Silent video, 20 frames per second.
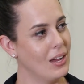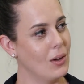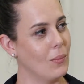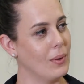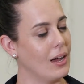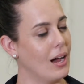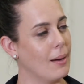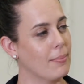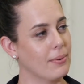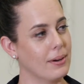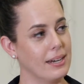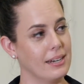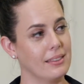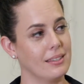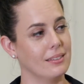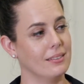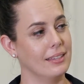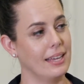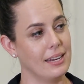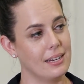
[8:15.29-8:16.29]
We operate
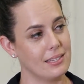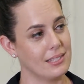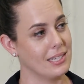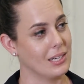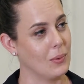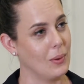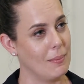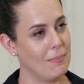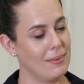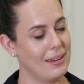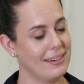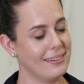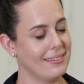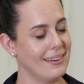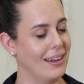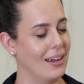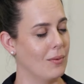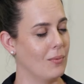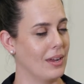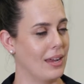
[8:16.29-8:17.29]
the latest equipment.
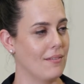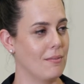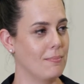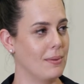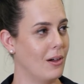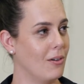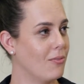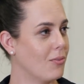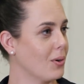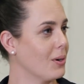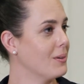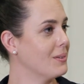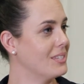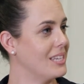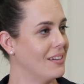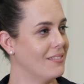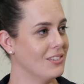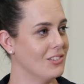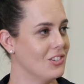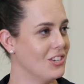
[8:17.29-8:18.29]
We have a Bell
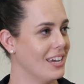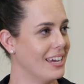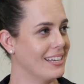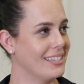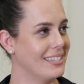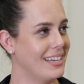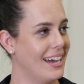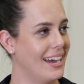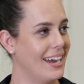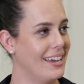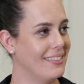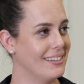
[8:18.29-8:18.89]
407 GXI